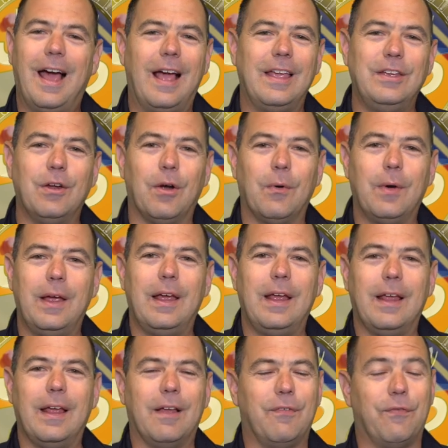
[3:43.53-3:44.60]
you know,
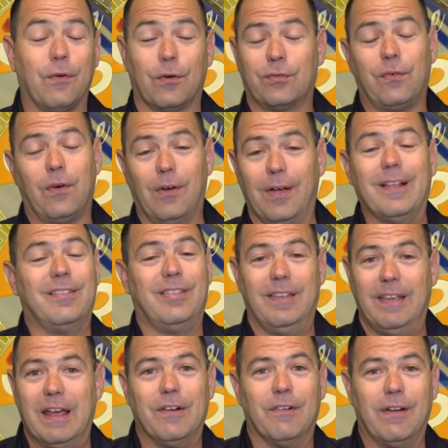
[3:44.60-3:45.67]
first of all, it's
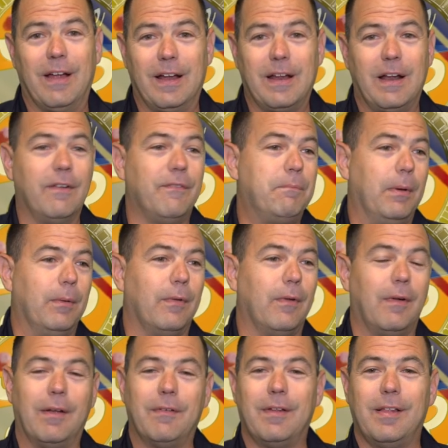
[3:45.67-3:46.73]
the internet, and if people
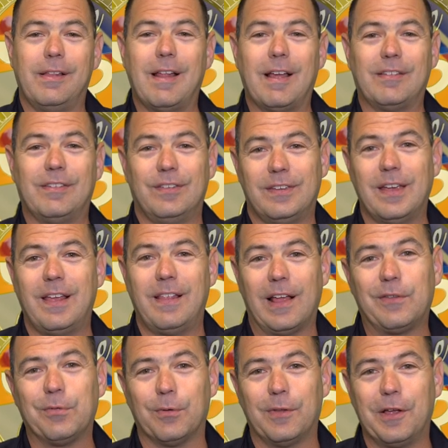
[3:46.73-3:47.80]
don't have anything nice to say,
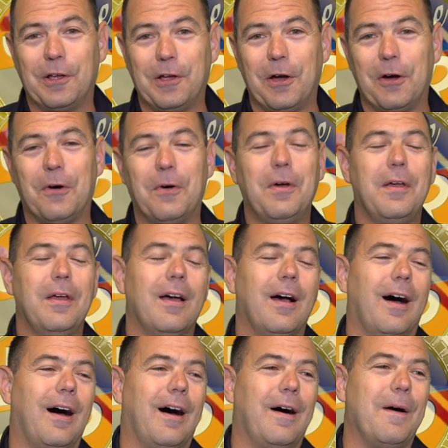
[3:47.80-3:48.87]
that's where they go.
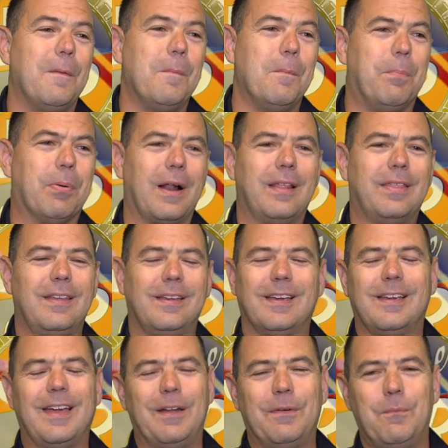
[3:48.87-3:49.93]
But I think,
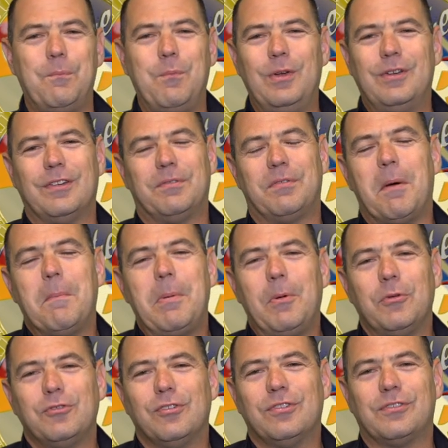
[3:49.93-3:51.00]
again, some
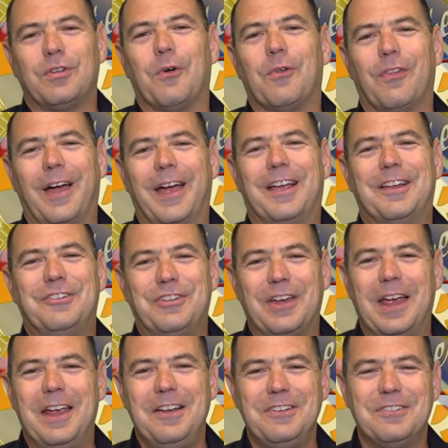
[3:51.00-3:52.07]
people just don't like
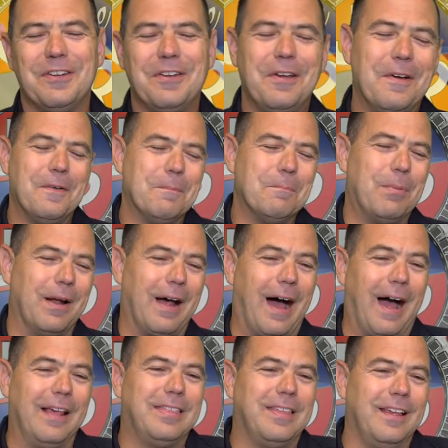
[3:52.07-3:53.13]
change. But
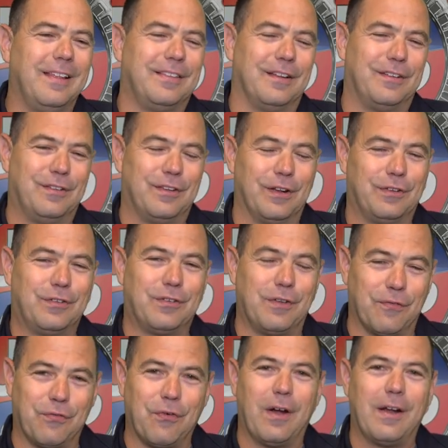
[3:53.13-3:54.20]
I think that the
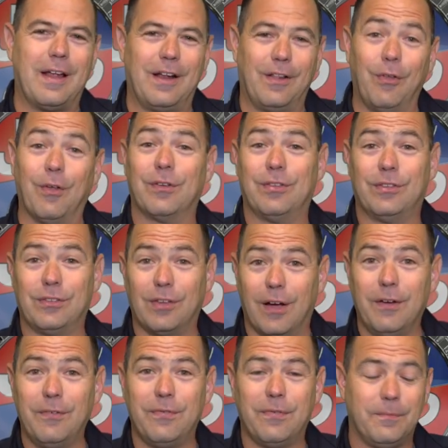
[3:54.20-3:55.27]
front end looks
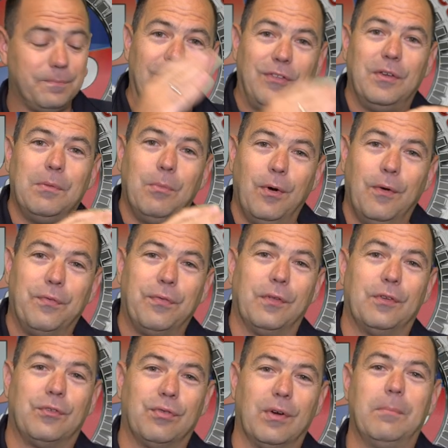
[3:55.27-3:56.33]
tough. As you move through
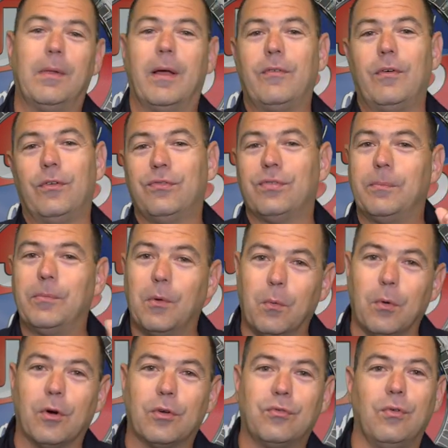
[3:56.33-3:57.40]
the trim levels from the
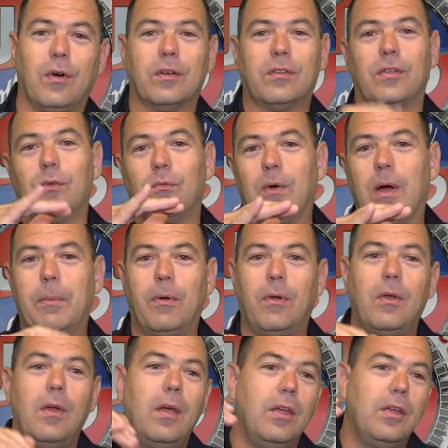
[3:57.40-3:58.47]
work truck to the
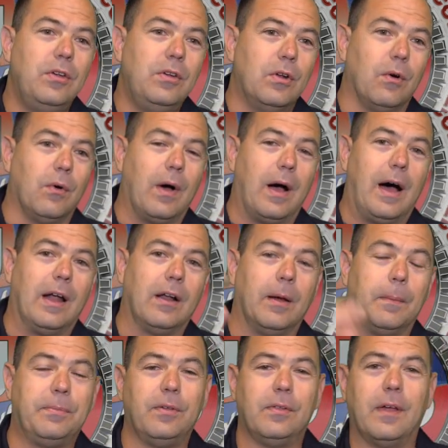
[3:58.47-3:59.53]
Rebel, you know, on
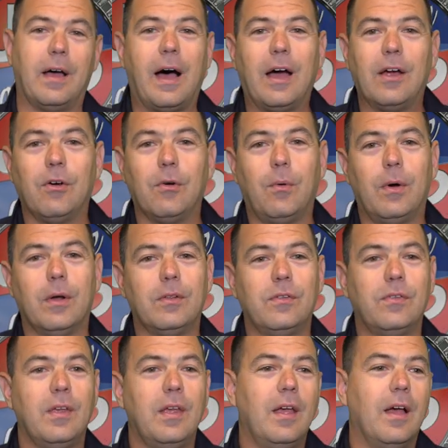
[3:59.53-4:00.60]
up to the higher
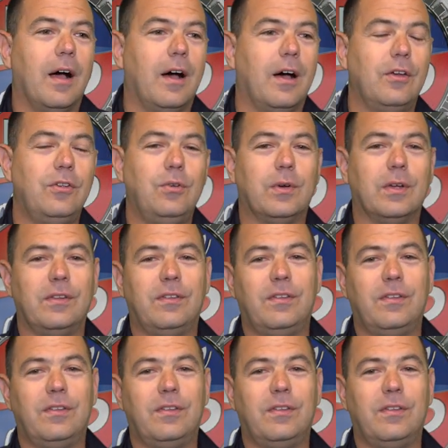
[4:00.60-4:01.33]
ones, you can